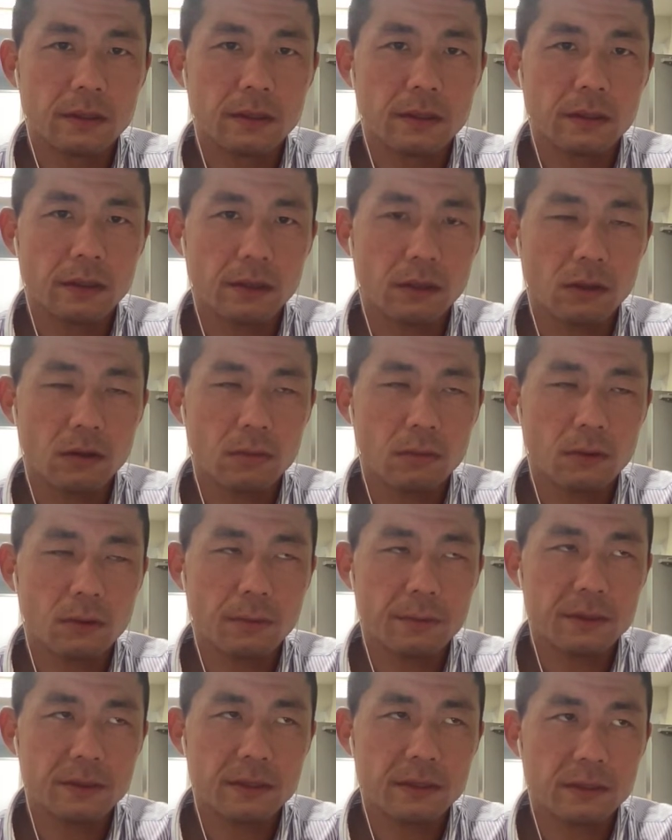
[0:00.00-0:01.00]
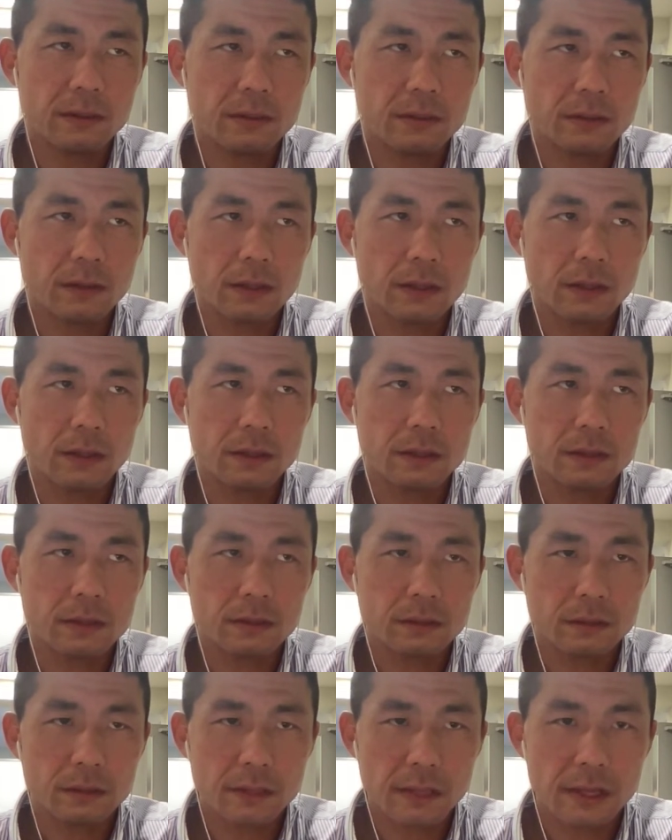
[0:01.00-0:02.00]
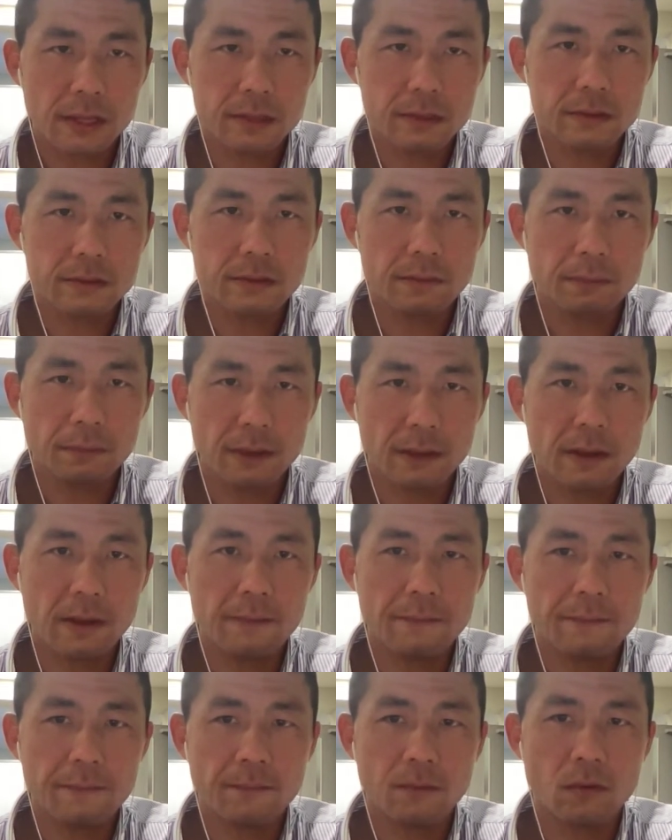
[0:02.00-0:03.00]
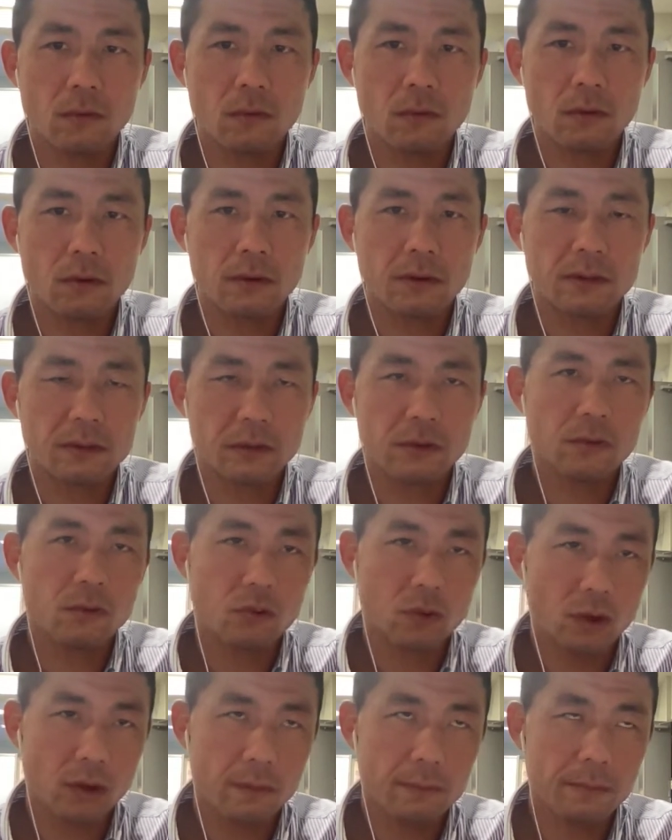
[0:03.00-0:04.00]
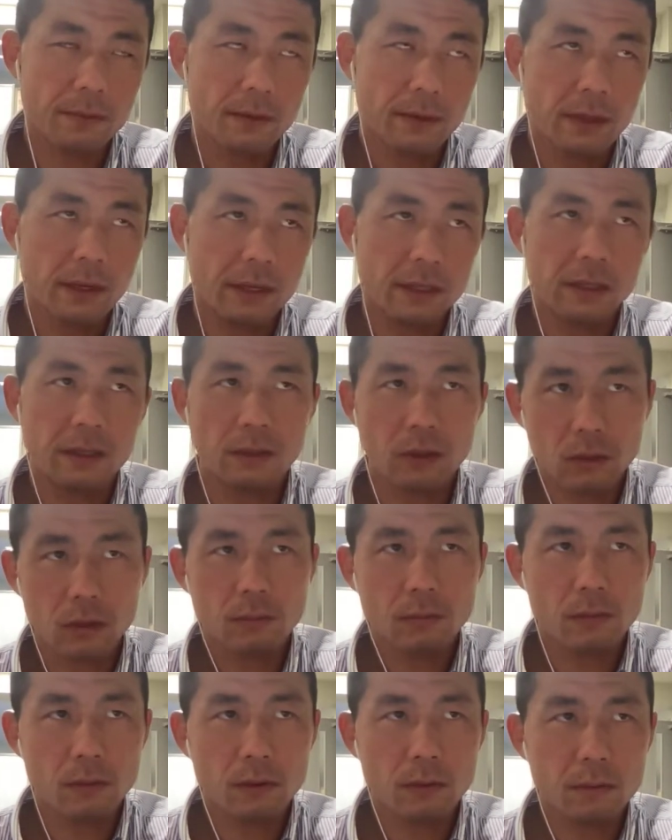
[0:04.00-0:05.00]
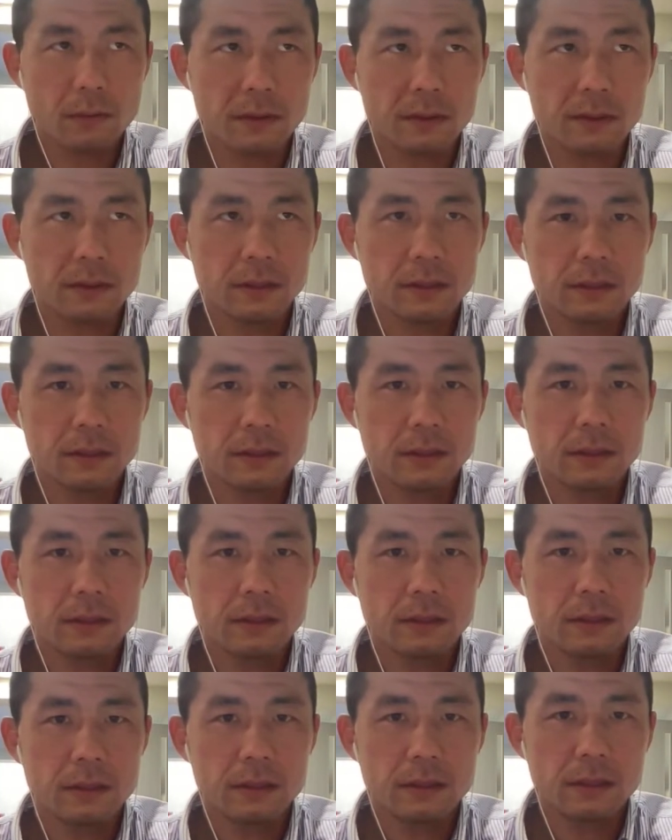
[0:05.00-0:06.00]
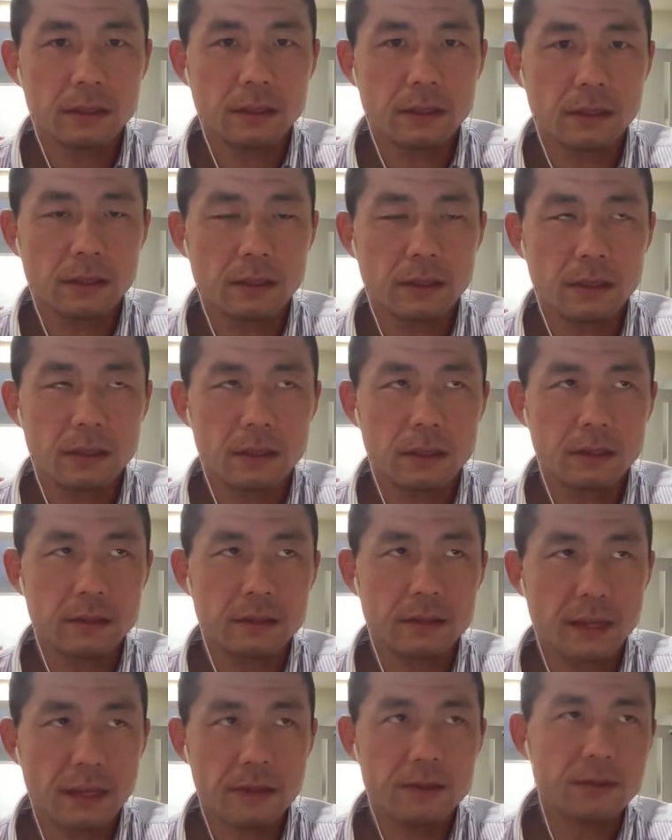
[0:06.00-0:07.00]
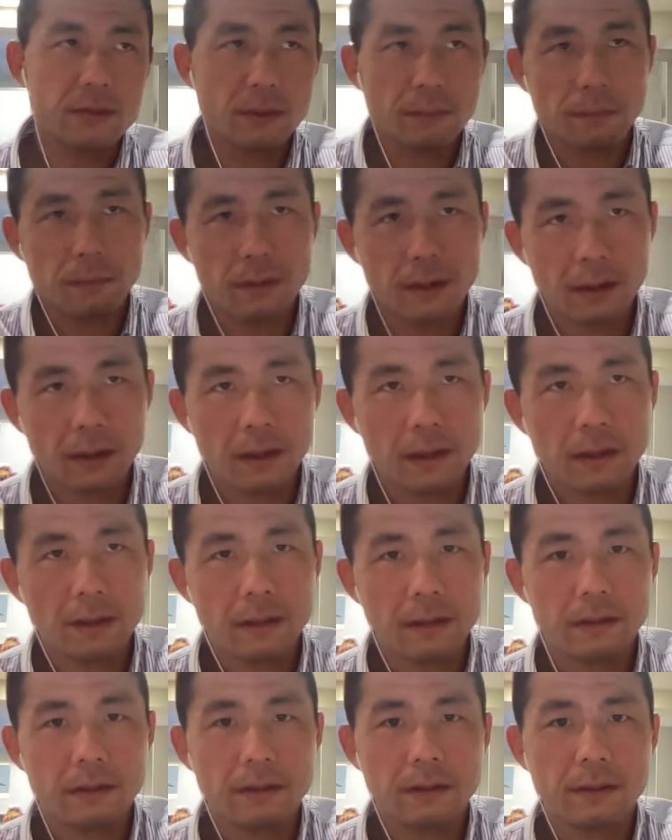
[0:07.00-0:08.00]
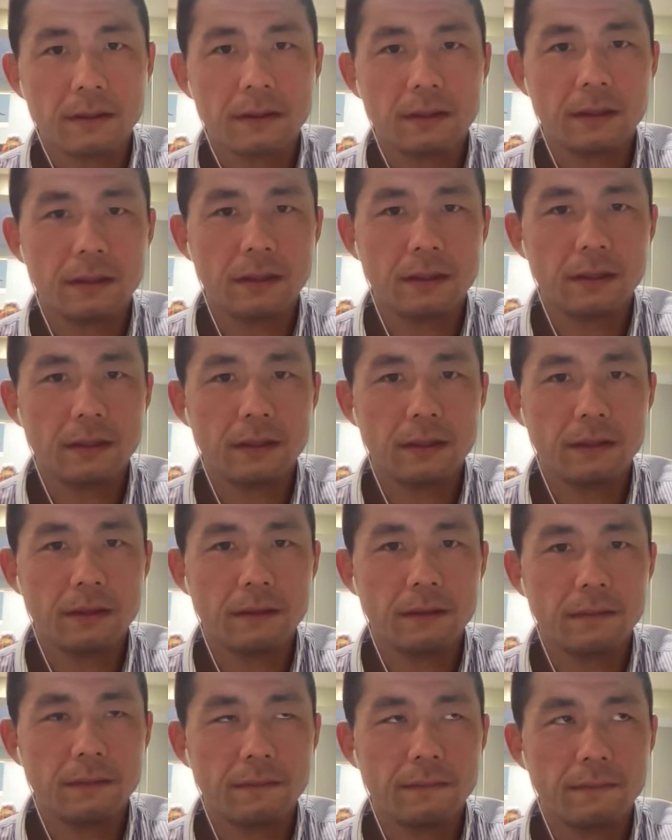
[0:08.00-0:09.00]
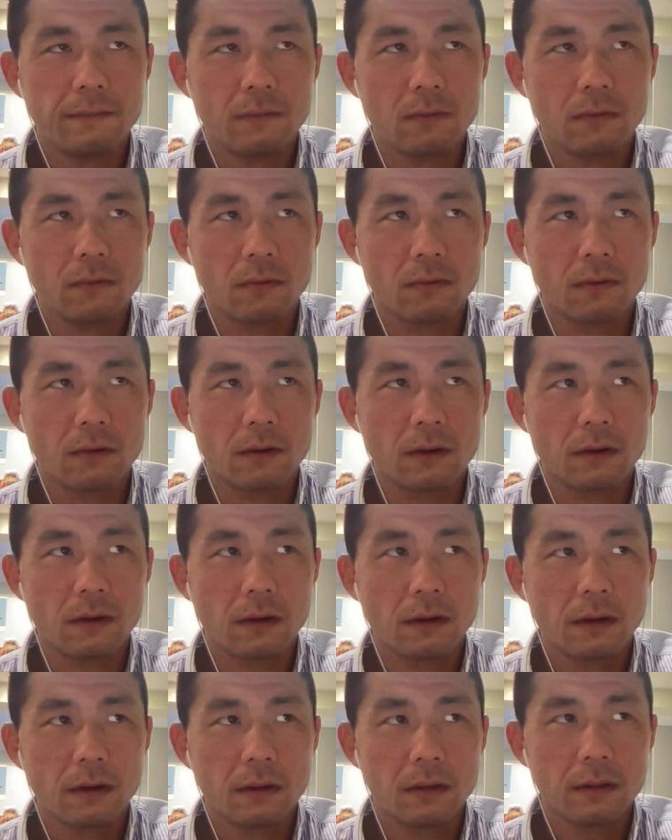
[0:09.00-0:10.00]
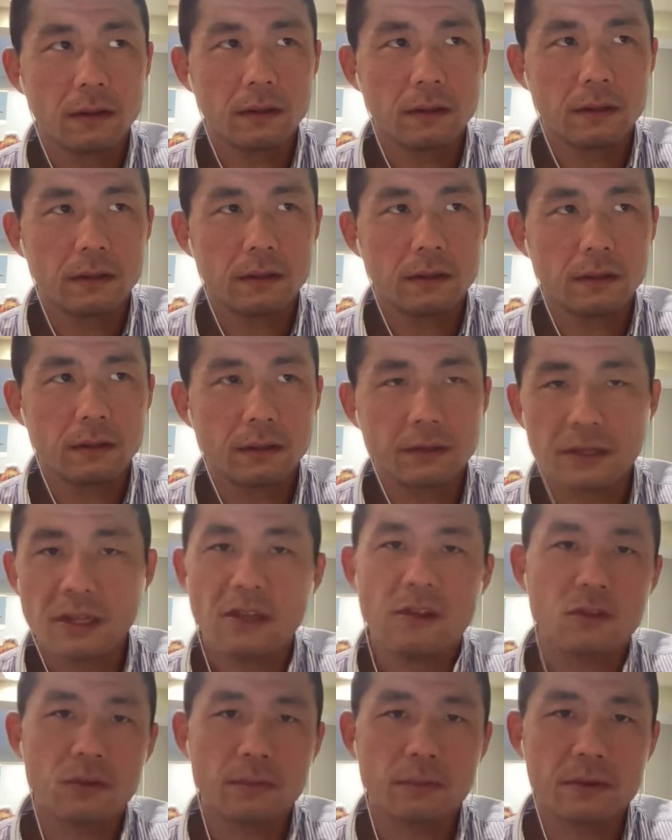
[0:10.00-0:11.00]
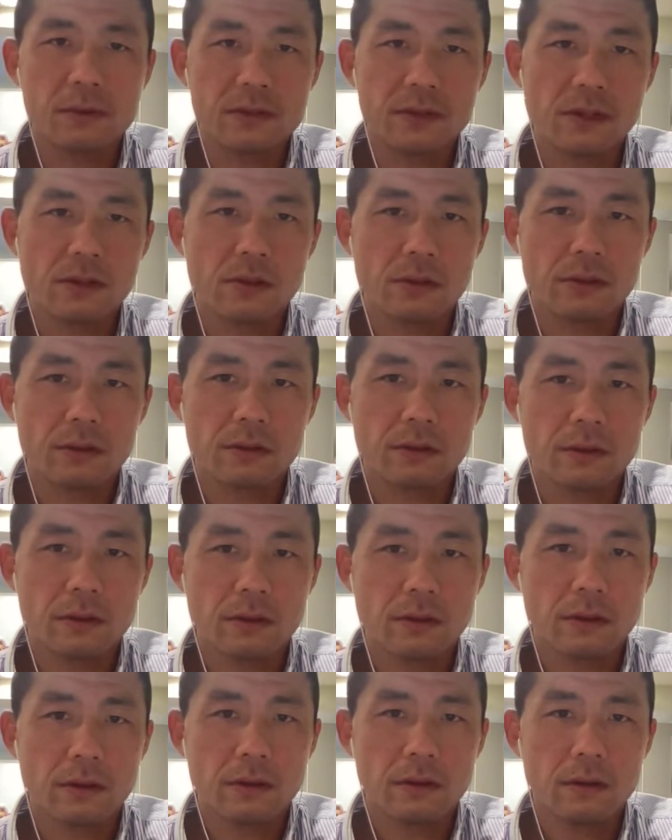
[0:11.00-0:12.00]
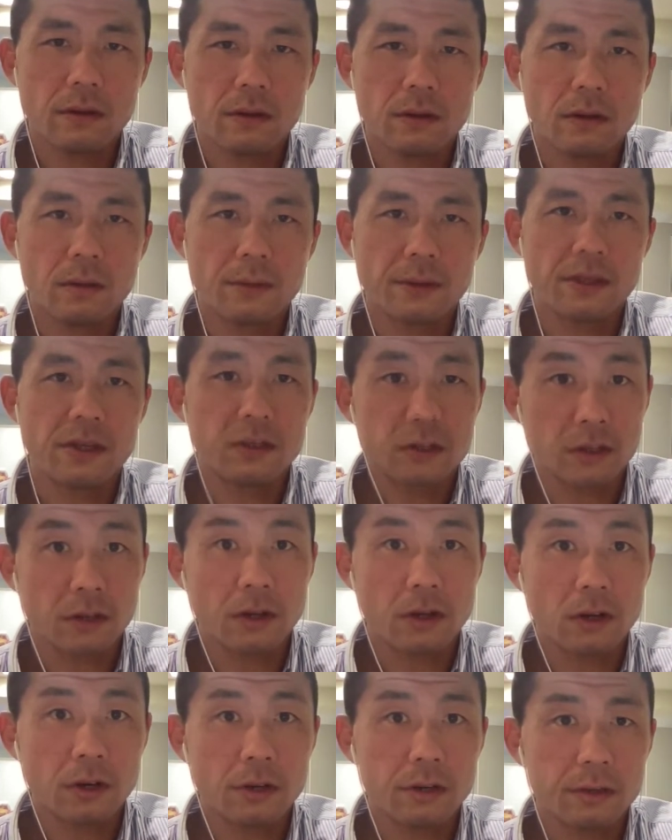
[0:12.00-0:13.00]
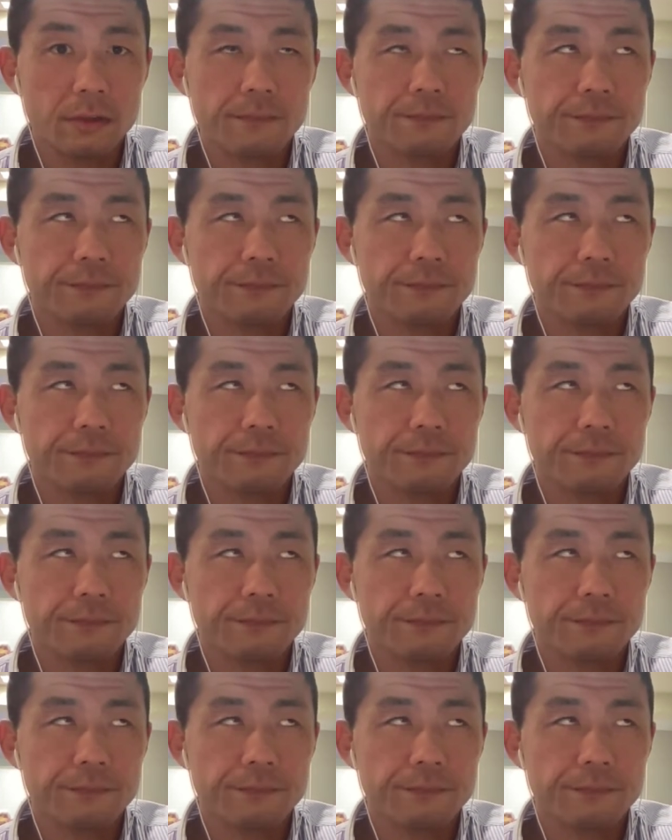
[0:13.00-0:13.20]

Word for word: a lot of women uh, tend to apply for nurse job, and a lot of women uh, tend to apply uh, for the teacher position of a kindergarten.